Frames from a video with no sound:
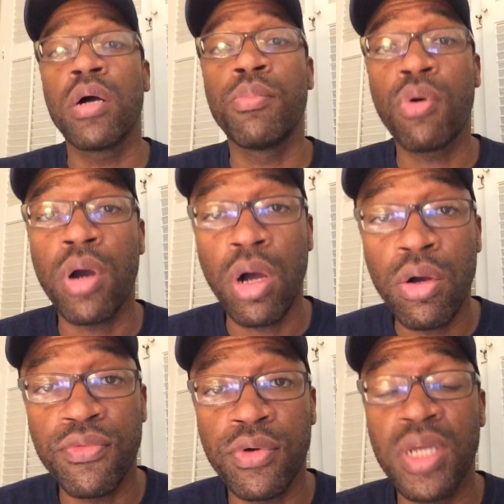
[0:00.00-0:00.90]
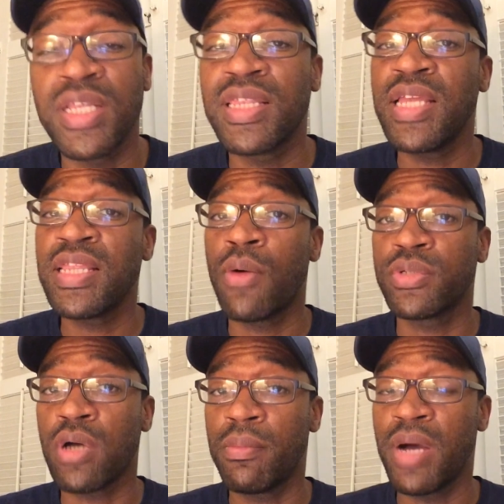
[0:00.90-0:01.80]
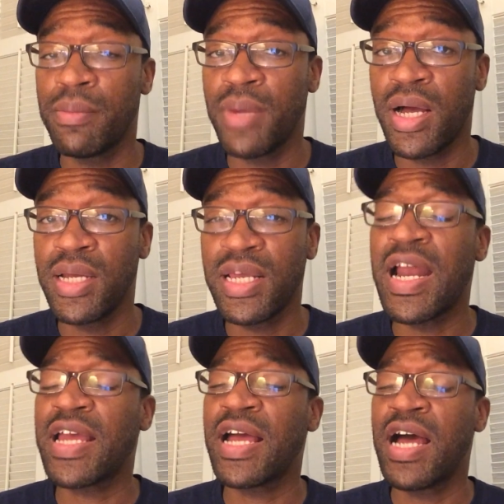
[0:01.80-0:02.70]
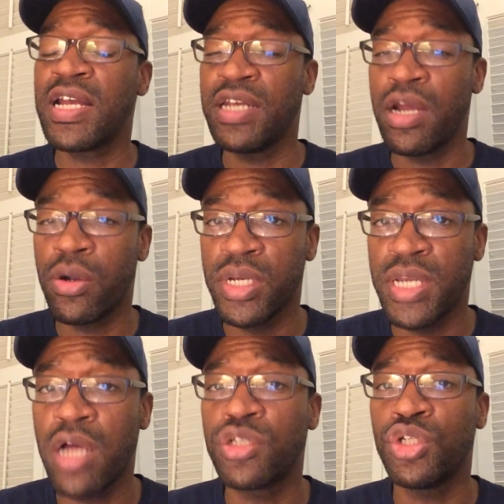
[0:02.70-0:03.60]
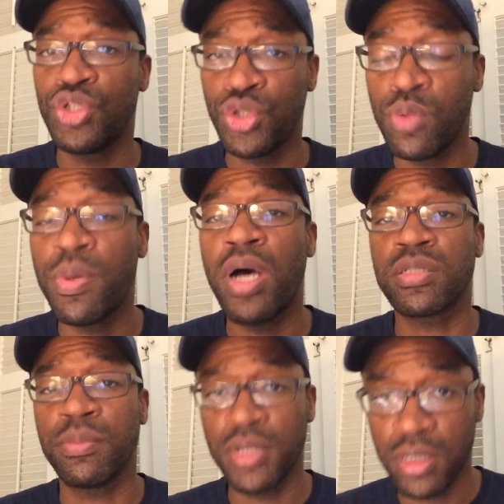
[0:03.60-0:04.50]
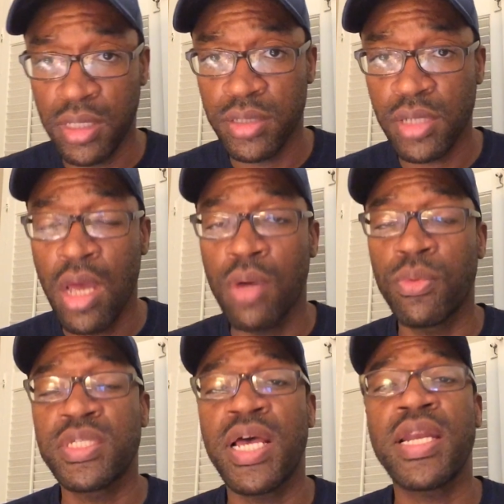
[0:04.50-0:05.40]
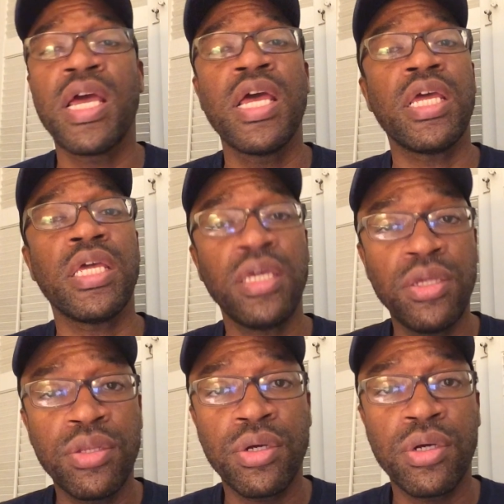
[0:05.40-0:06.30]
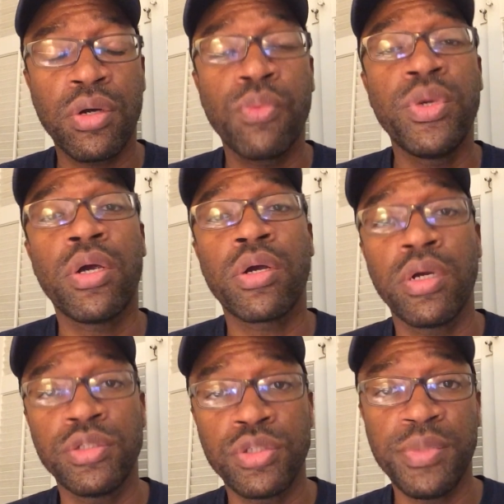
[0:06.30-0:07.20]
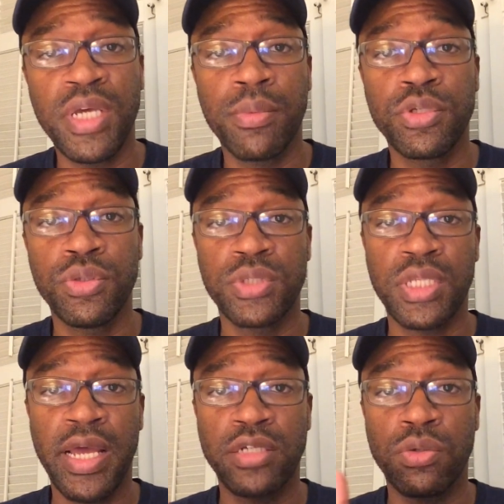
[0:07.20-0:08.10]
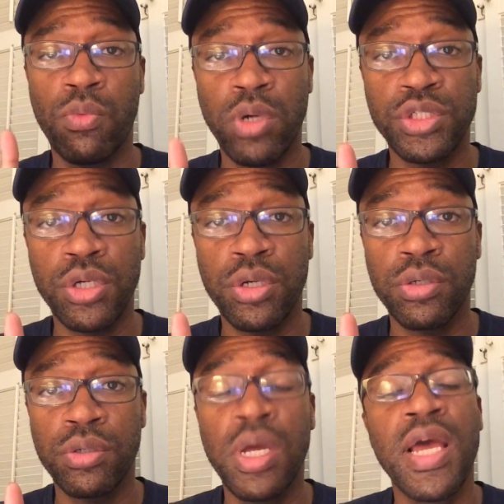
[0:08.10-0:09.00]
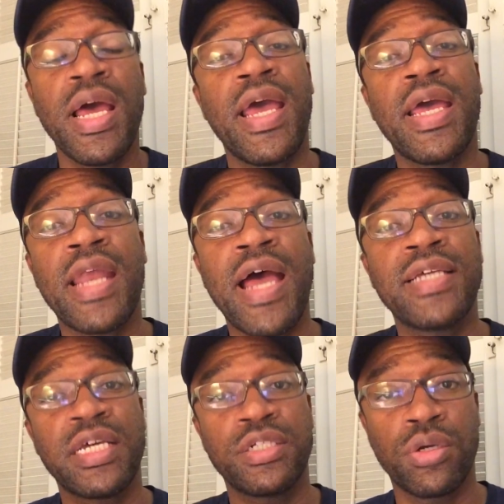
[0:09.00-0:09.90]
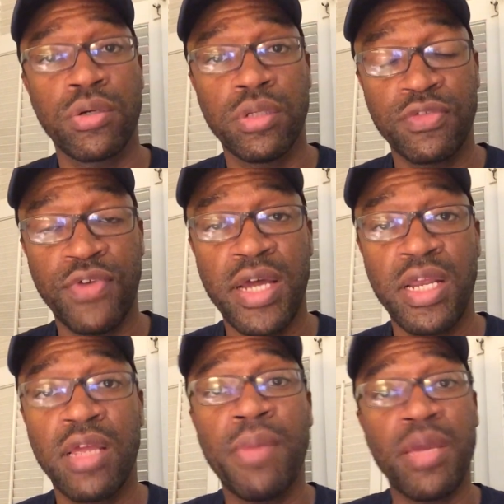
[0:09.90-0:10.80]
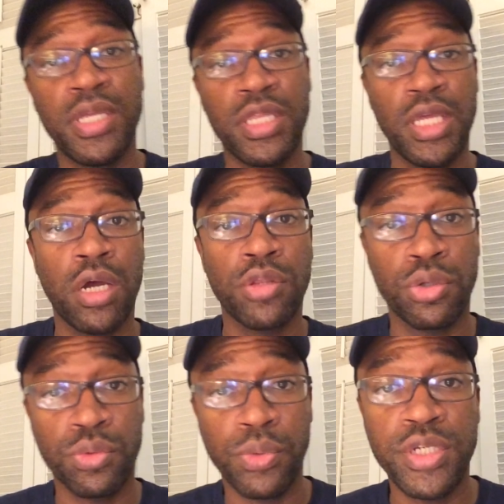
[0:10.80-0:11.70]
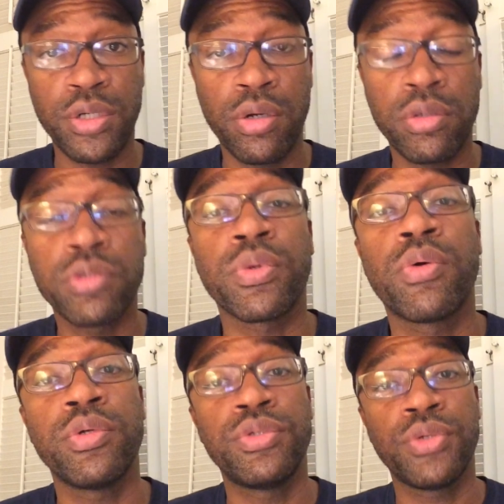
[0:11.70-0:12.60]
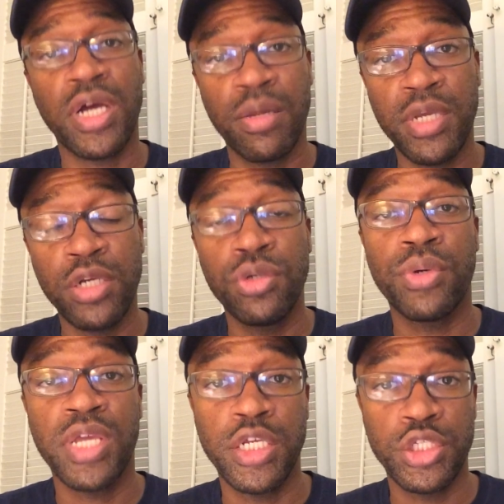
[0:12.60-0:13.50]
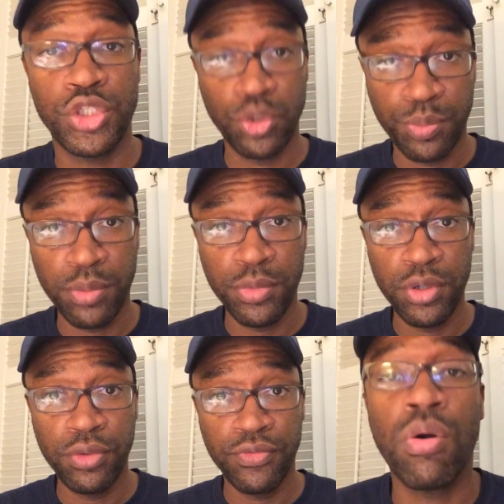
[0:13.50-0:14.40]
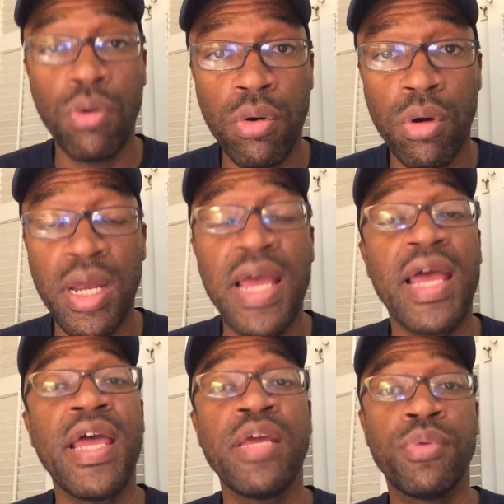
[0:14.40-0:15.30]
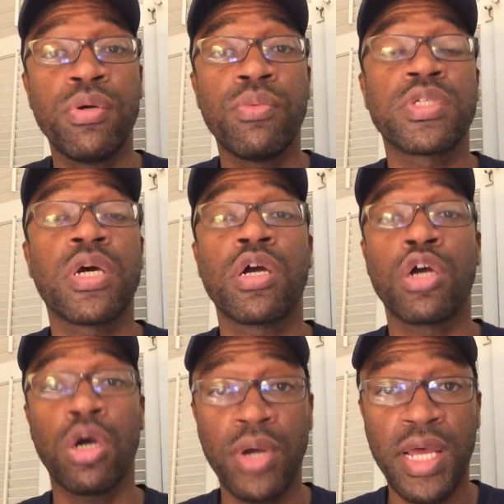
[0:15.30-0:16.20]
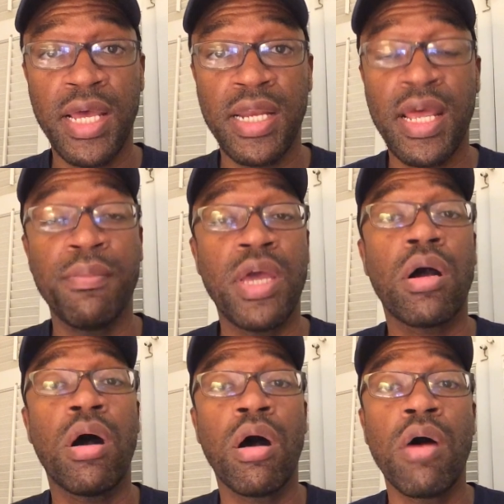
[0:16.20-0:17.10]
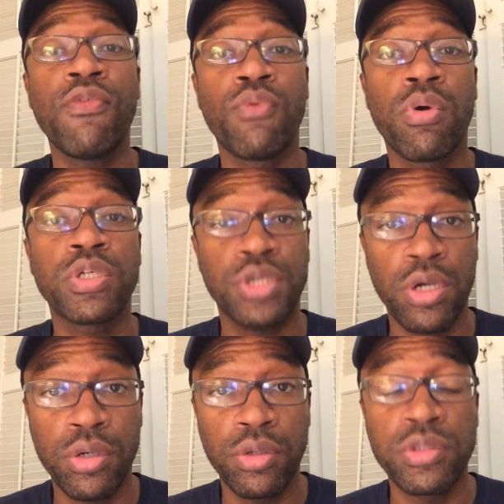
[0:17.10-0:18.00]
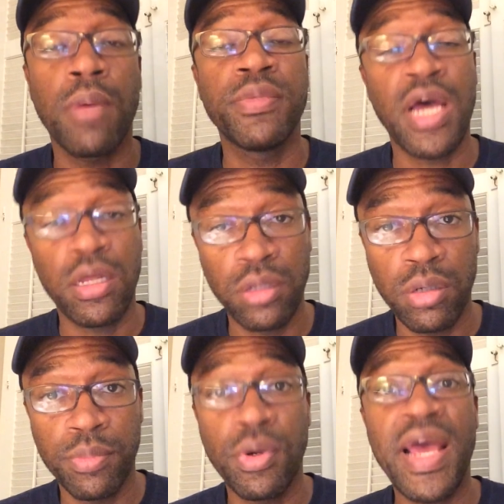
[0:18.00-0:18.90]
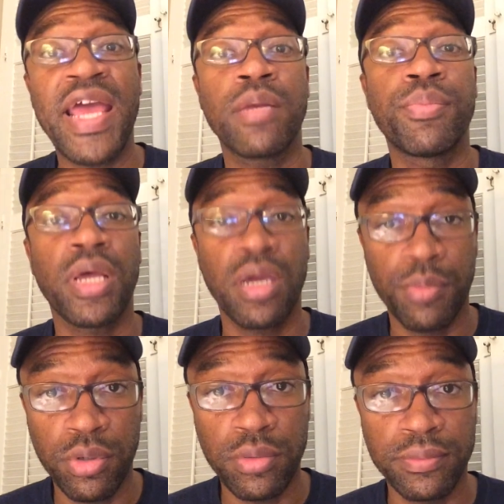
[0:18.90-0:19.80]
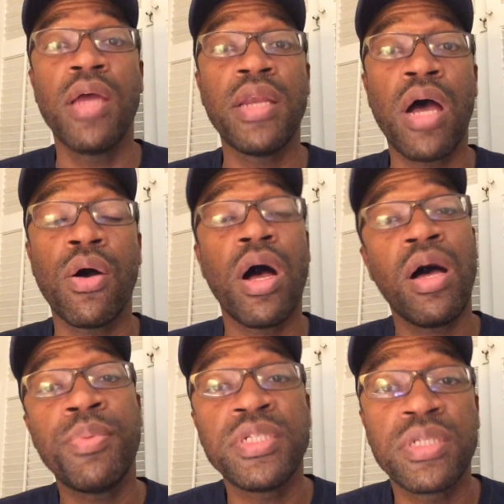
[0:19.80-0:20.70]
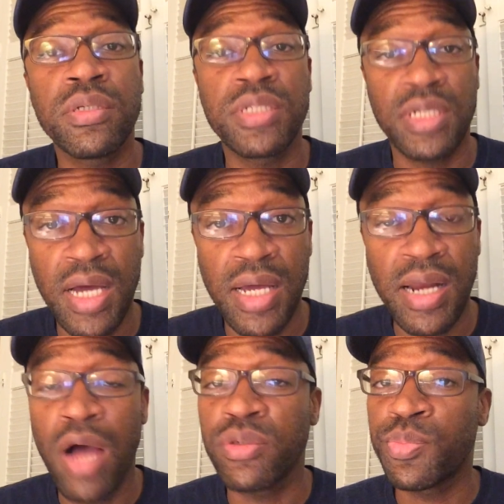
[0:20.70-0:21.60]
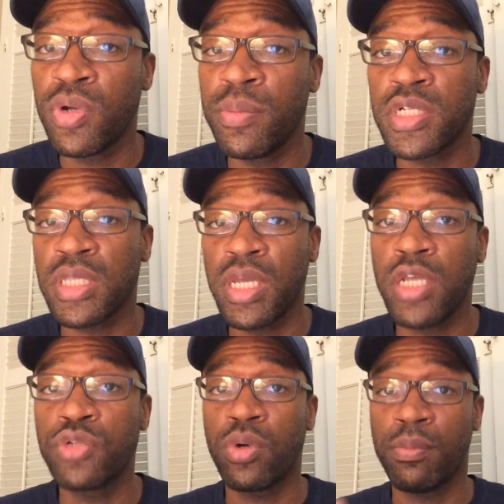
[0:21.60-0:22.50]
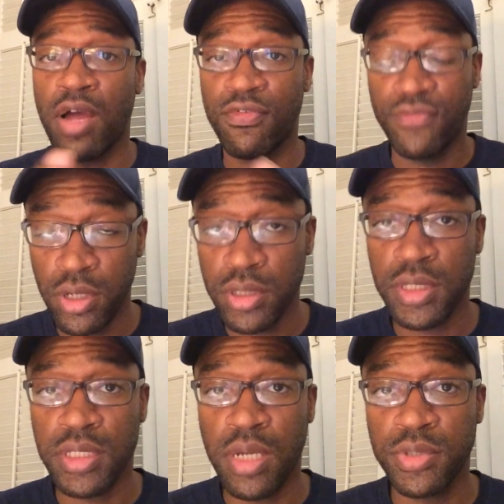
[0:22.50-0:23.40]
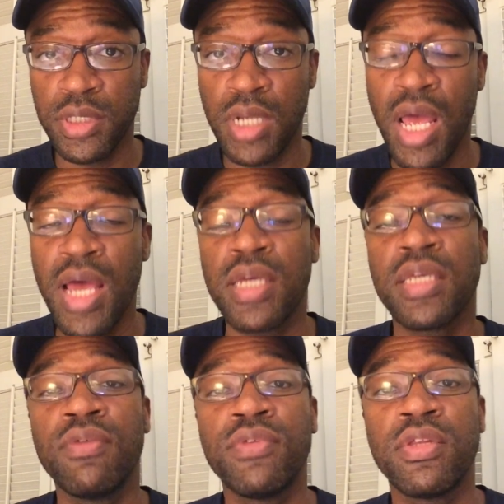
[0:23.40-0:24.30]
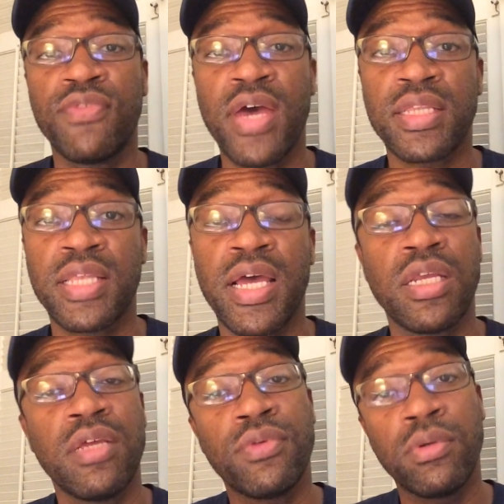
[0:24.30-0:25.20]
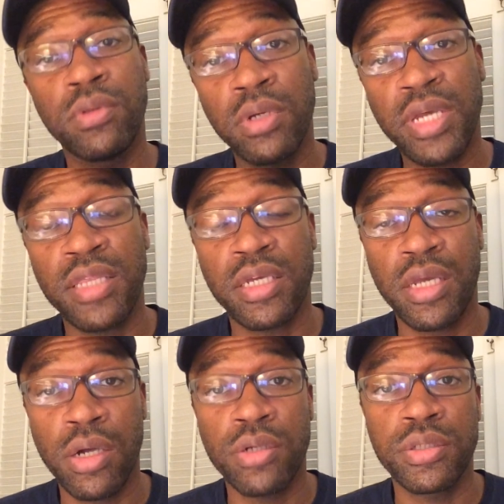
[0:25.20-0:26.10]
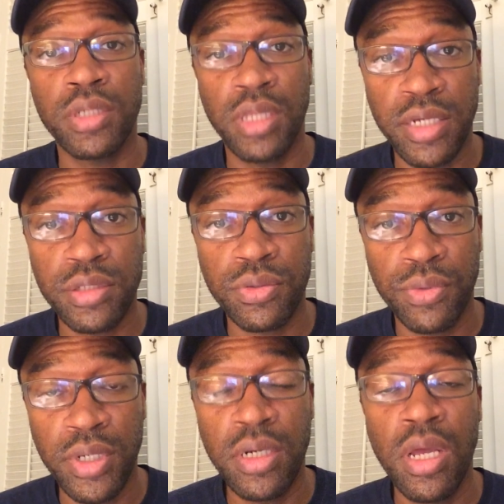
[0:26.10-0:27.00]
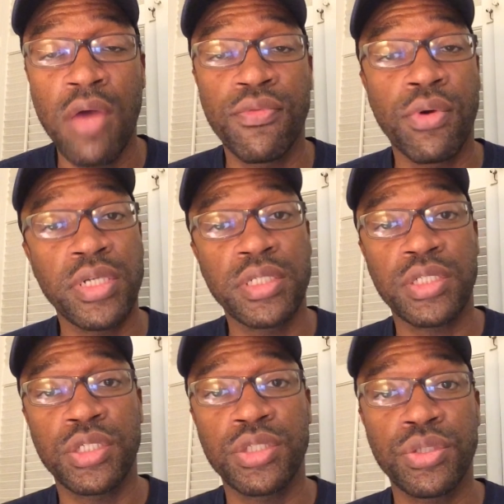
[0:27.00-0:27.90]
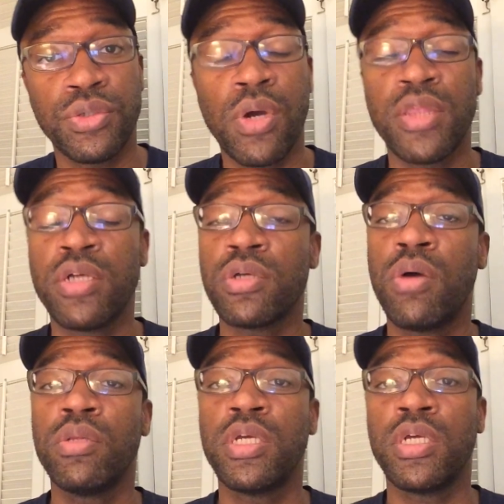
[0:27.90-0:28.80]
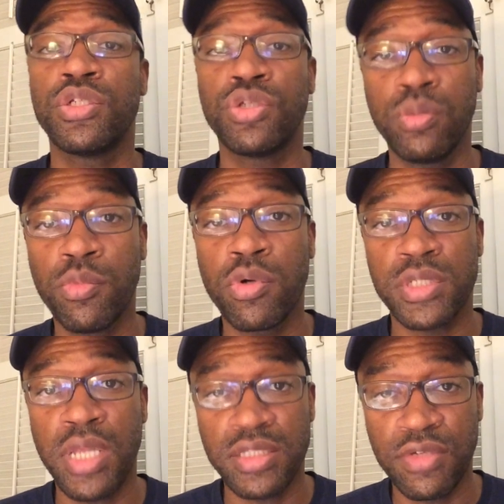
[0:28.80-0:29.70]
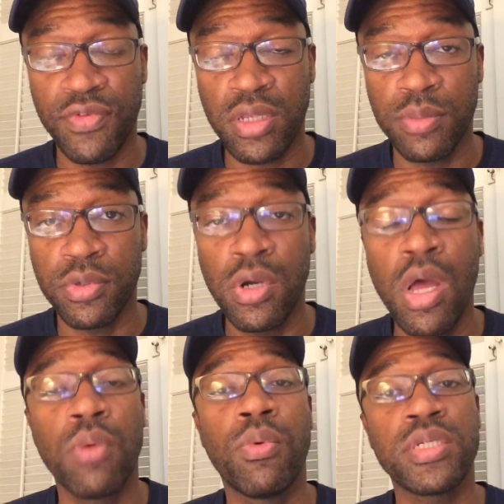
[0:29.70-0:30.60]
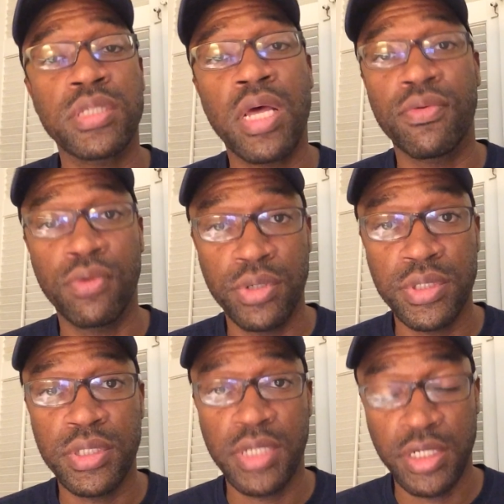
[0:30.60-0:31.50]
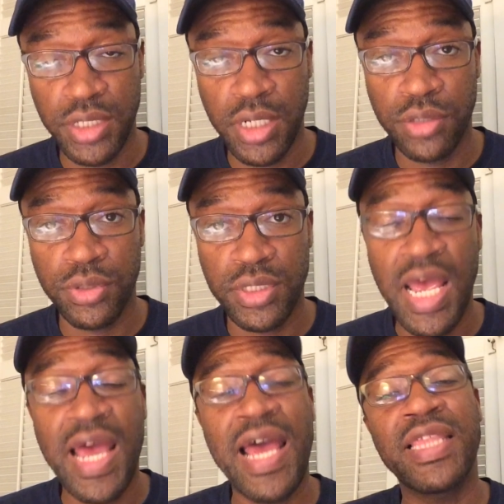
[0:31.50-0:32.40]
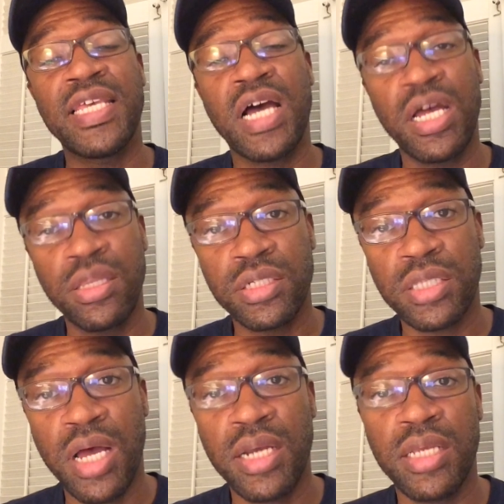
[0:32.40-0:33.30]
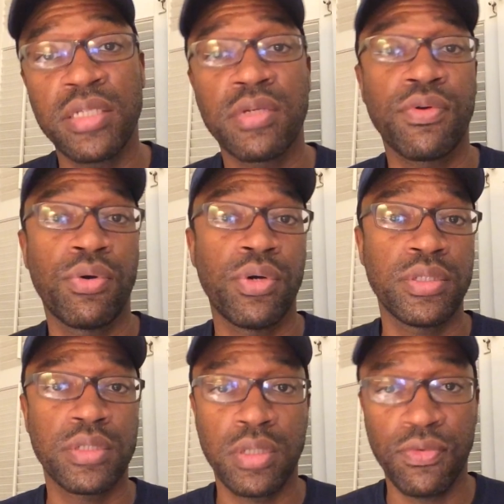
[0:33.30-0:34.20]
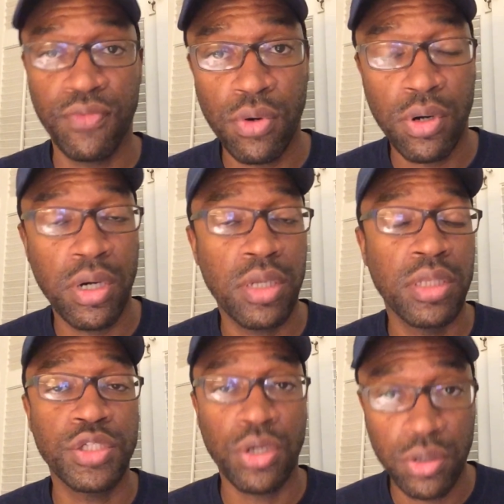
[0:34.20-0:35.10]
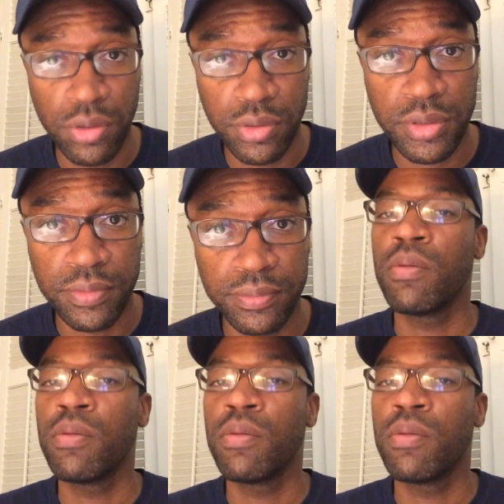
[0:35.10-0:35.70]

Moreover, the thing that was on my mind, and I kind of narrowed it down to two possibilities, was that either we are going to be able to select one turtle, and as that turtle is fighting, maybe the other three turtles were going to come in during his super move, or Ed Boon was going to go ahead and make all four turtles downloadable and playable. Now, up until tonight, I was pretty much leaning toward my first assumption, given the fact that if you look at the character select screen for Injustice 2, there's only two more slots available. One slot, of course, is Enchantress, and the other slot is, of course, for the Turtles.